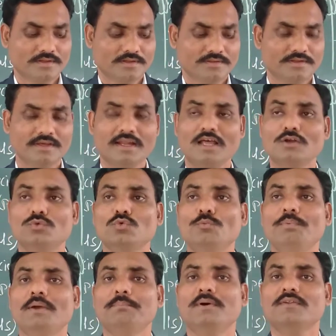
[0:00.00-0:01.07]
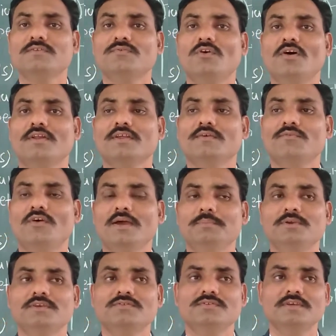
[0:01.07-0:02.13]
there are two papers for FI
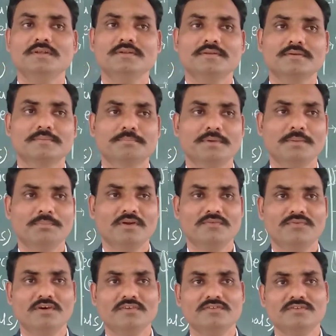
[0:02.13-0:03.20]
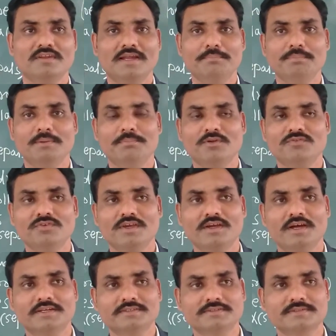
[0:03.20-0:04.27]
BSc, paper first and paper
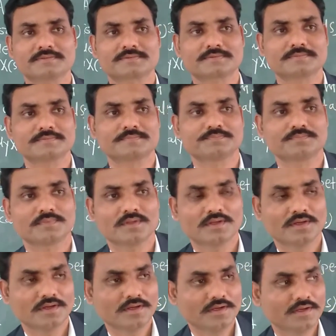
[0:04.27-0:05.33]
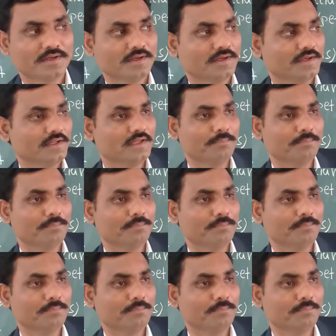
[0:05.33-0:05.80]
second. In the